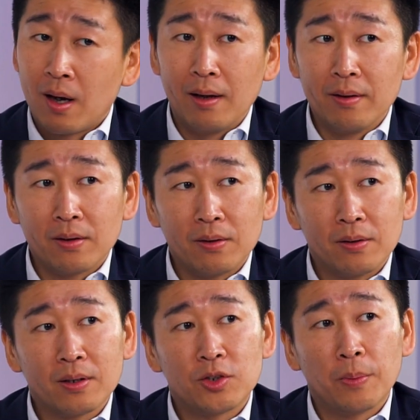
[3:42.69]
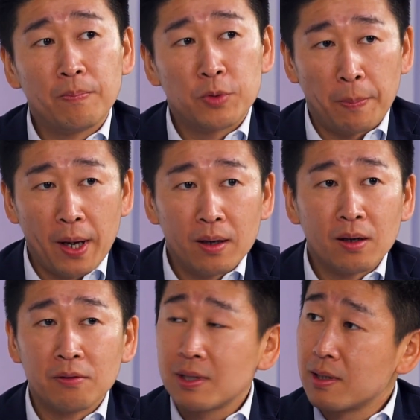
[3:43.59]
I think Japan
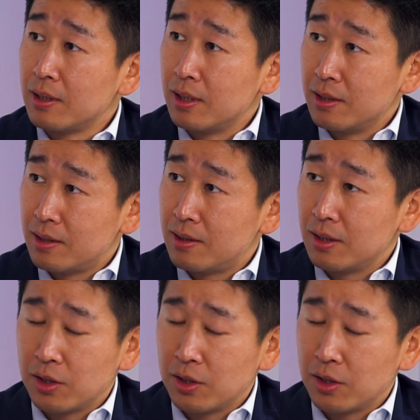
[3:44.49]
obviously is